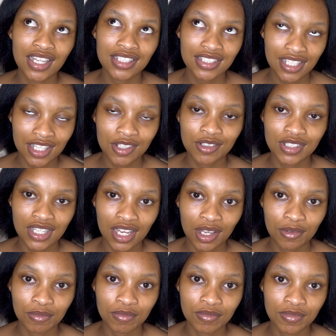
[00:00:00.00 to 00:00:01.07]
take your
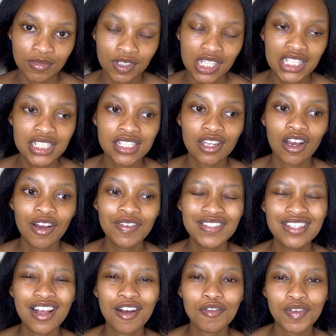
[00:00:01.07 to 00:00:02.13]
time because
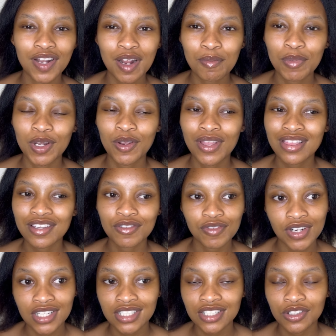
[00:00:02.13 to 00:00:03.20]
obviously how fell up in the
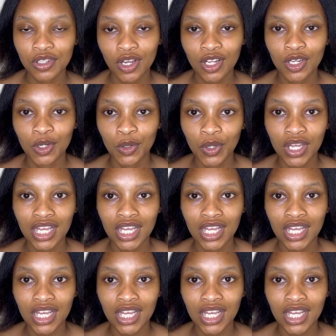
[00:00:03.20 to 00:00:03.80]
front is not going to look